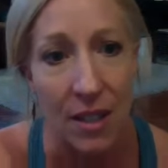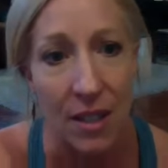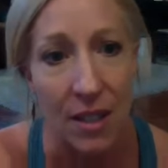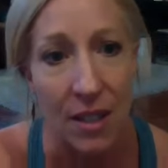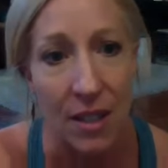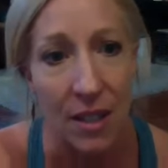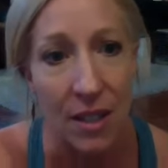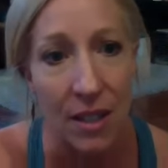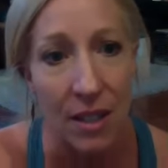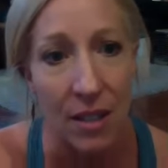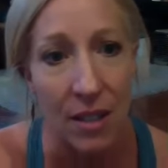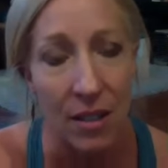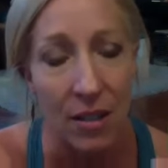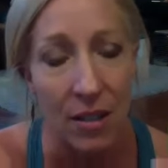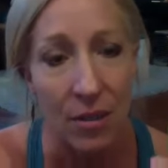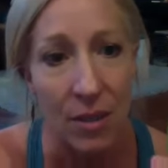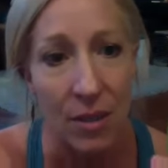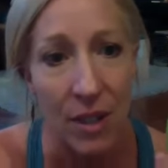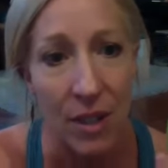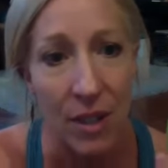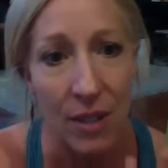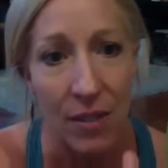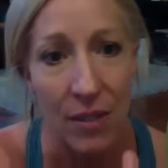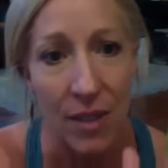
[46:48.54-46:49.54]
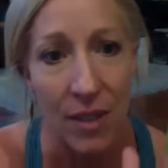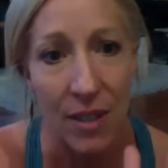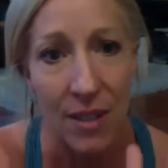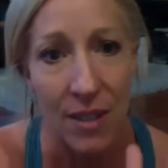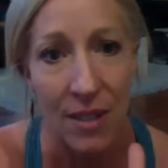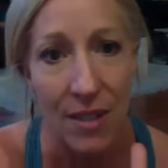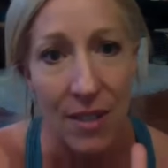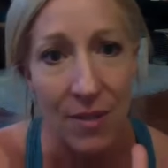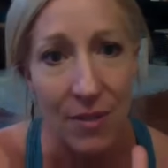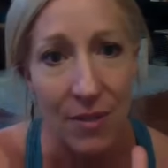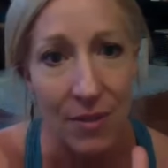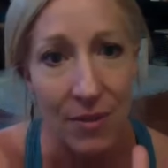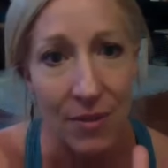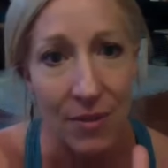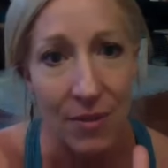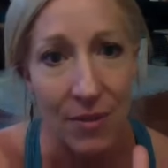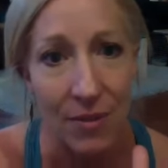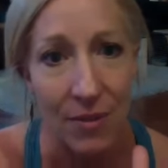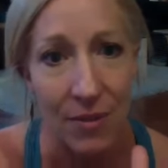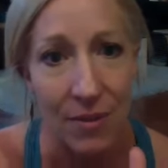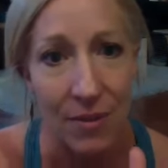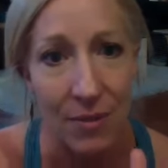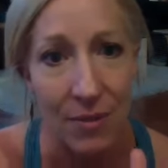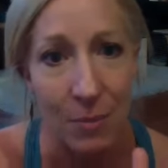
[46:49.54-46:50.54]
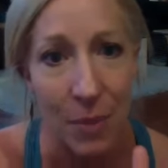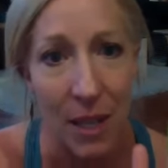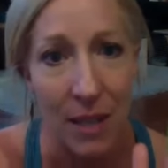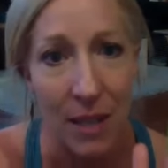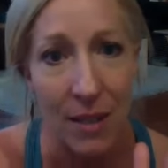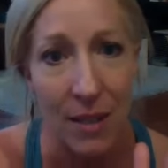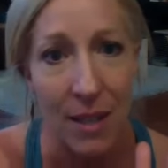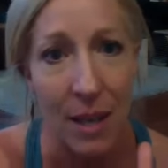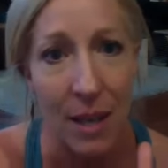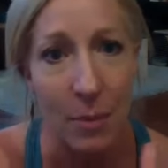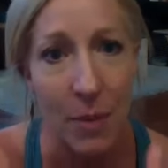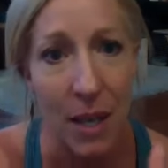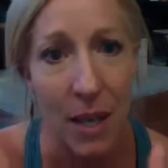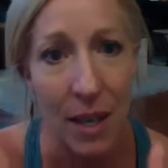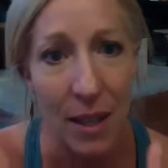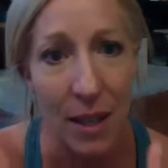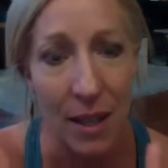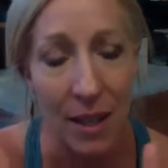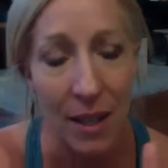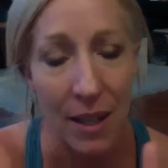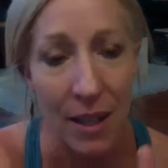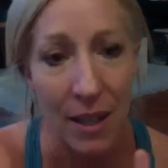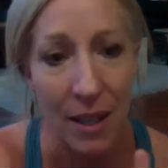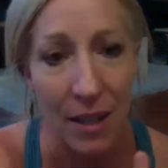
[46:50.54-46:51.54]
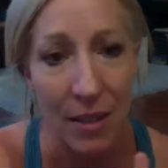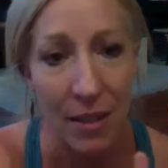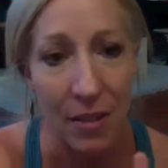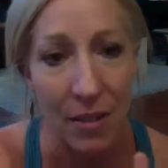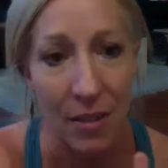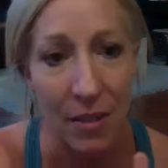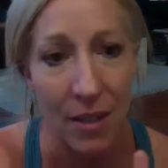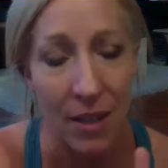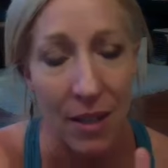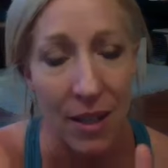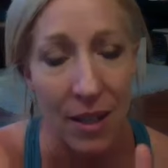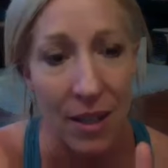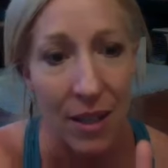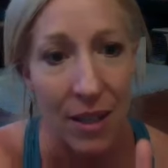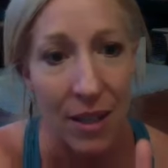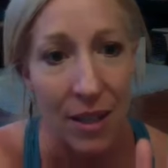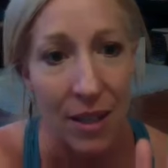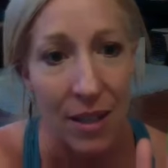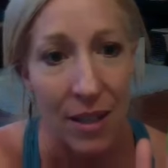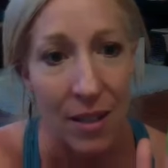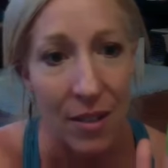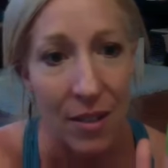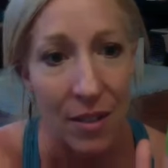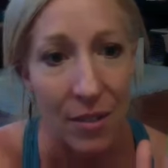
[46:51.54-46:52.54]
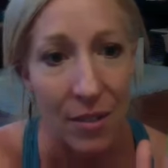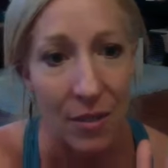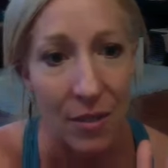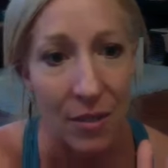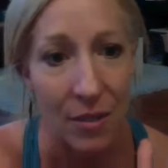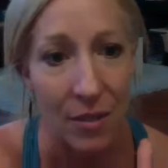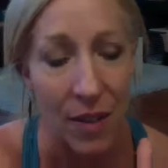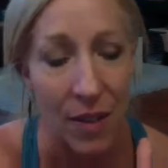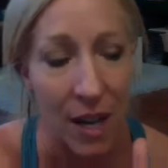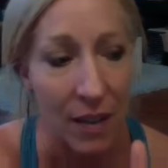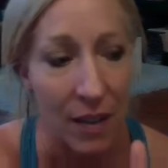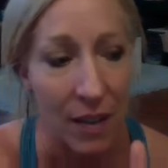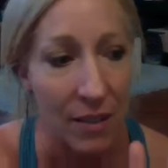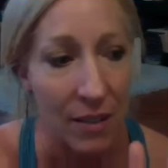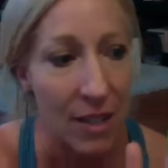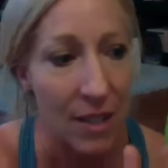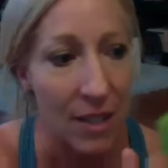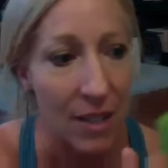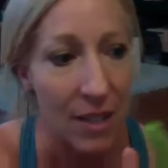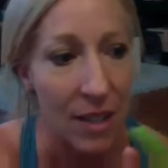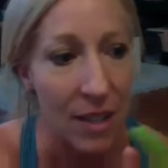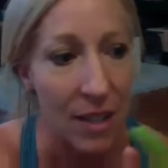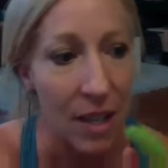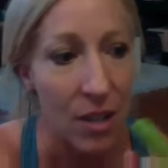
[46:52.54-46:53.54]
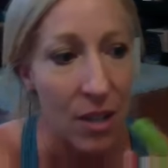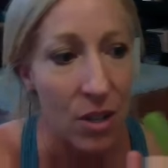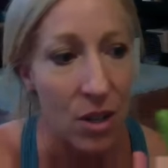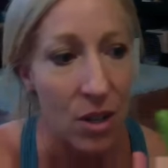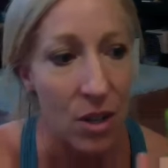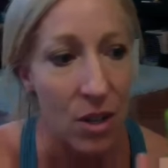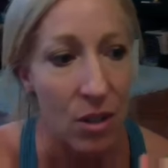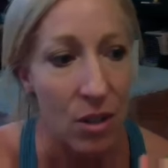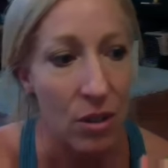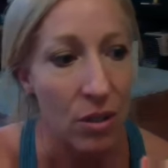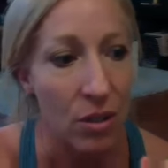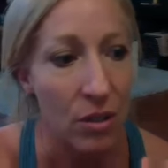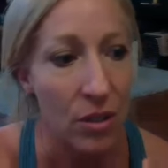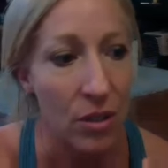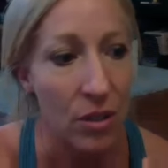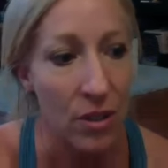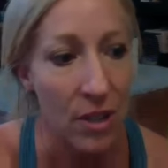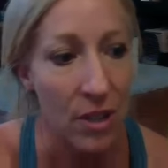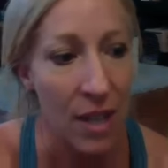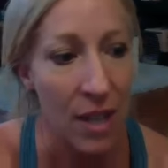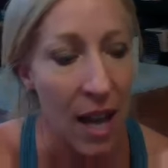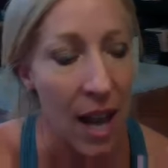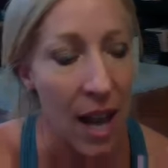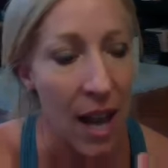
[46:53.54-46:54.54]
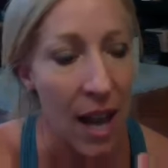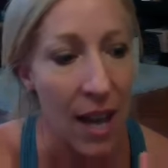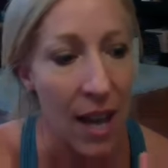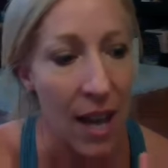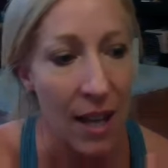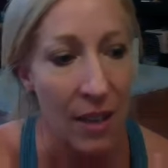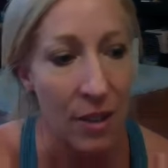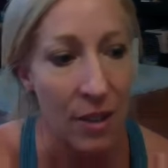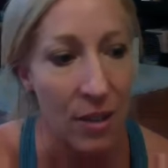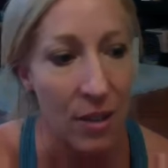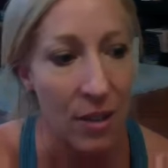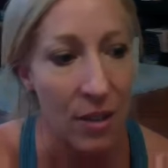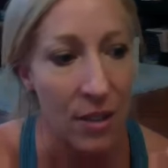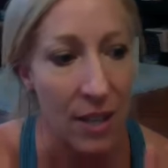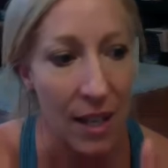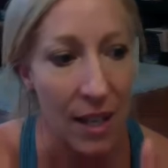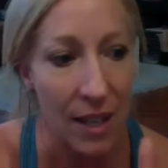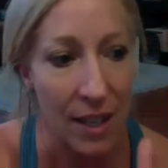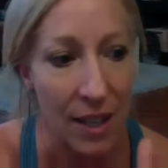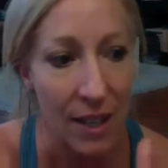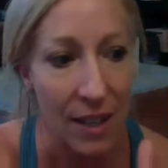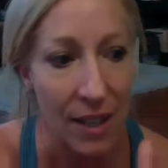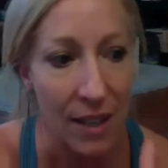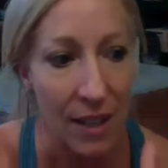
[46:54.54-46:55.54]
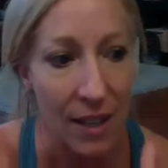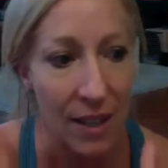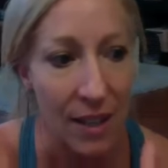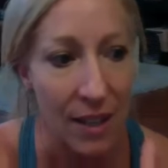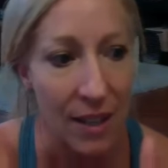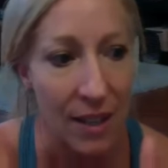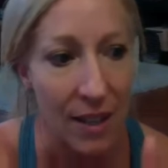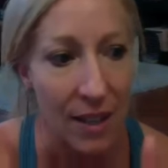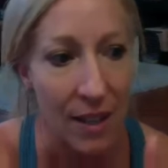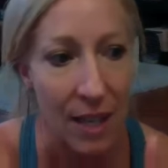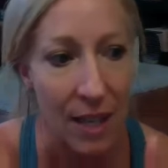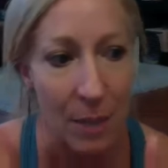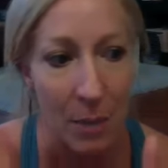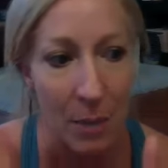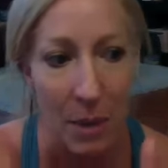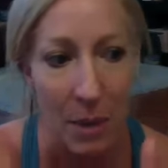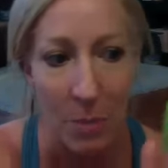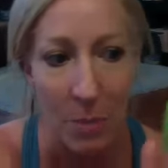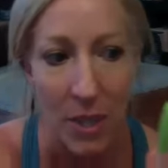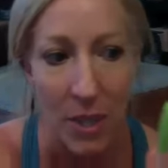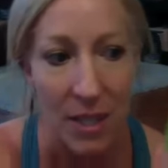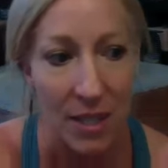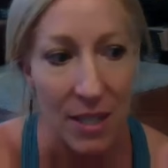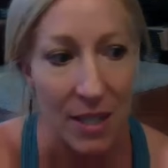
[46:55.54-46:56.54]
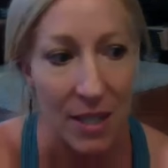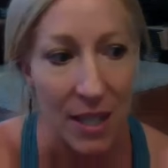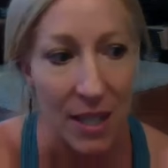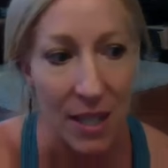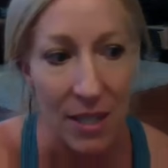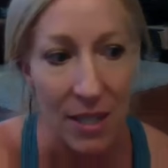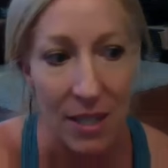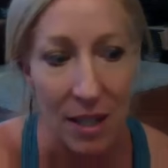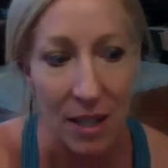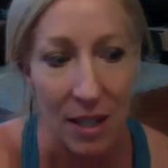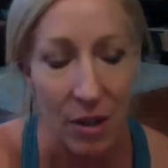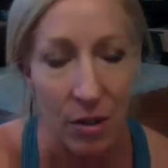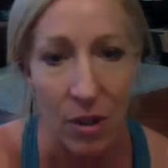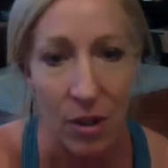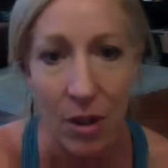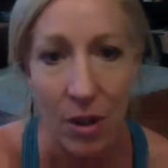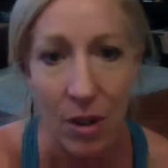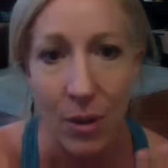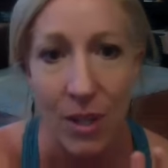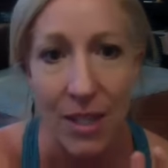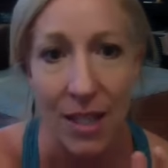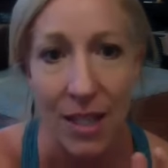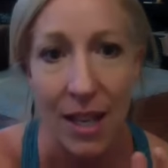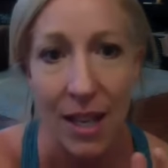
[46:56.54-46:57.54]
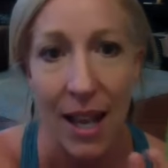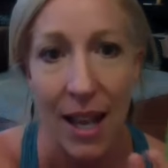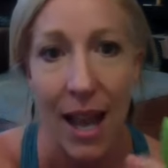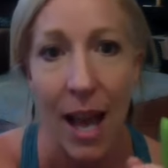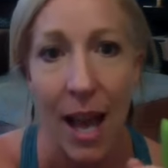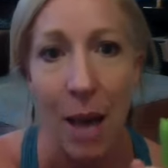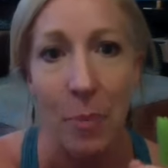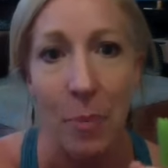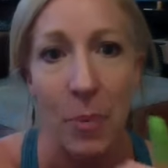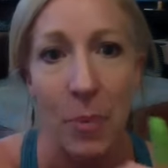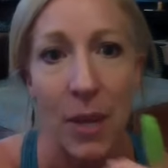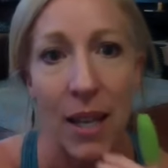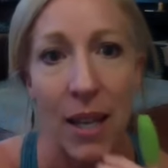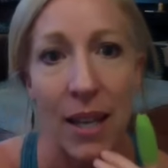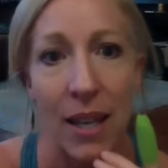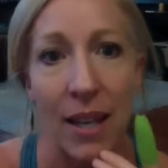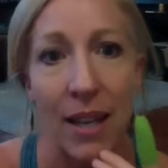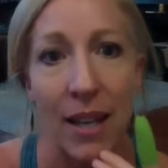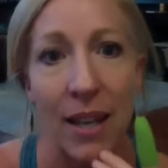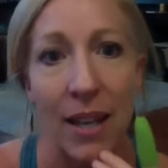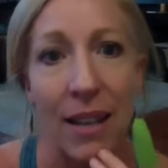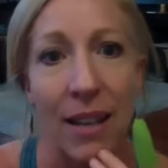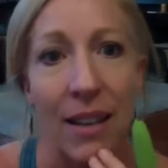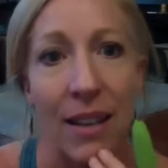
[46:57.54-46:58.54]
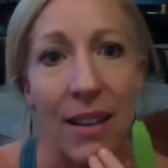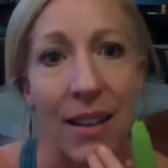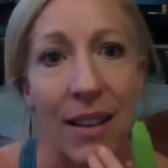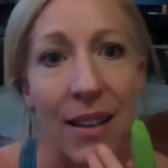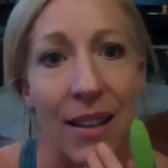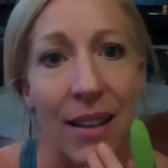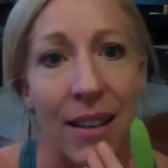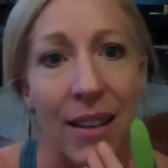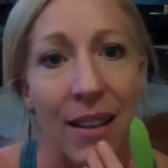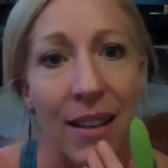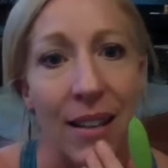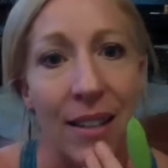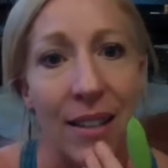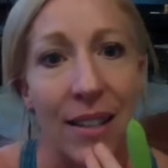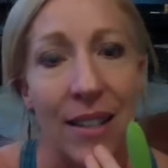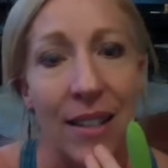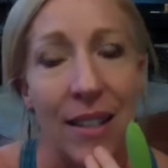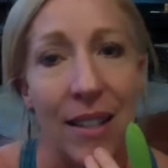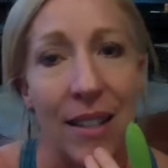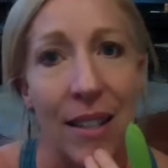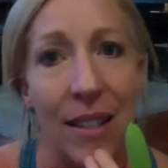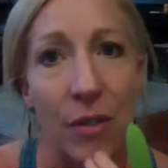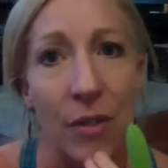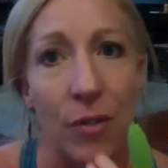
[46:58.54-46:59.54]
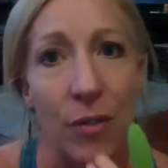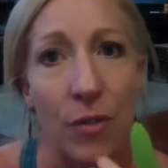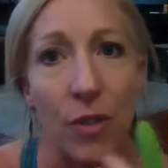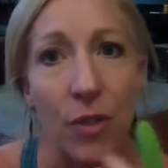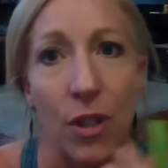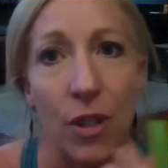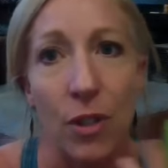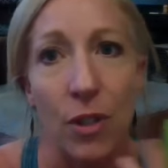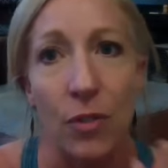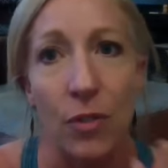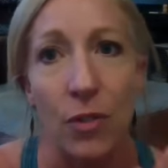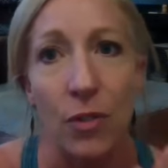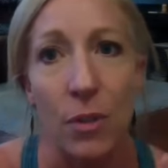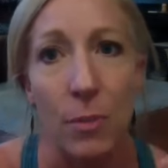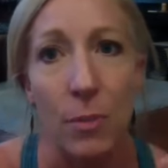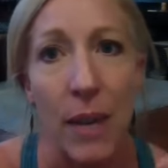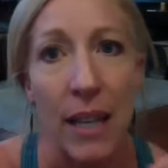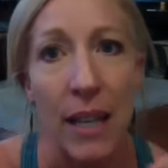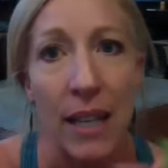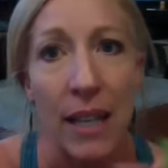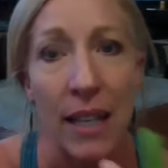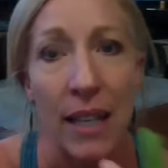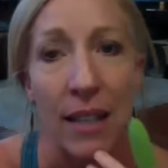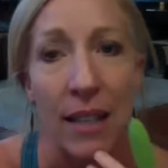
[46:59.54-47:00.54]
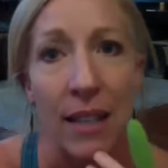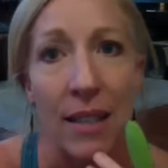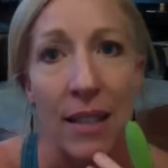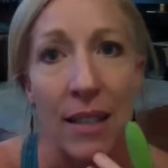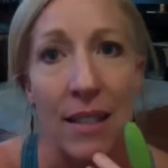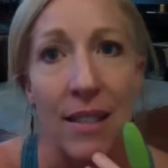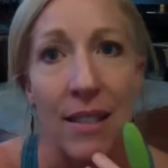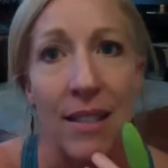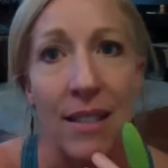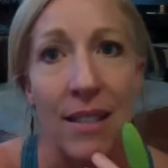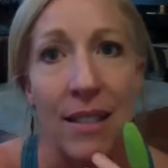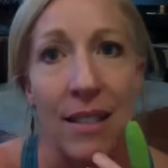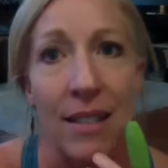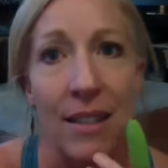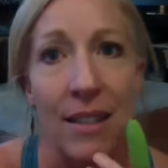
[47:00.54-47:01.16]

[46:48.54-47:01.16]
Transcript: We have this pandemic and virus, this unknown, there's that. There's like, at my business, I don't know what's going to happen. I fear for my kids and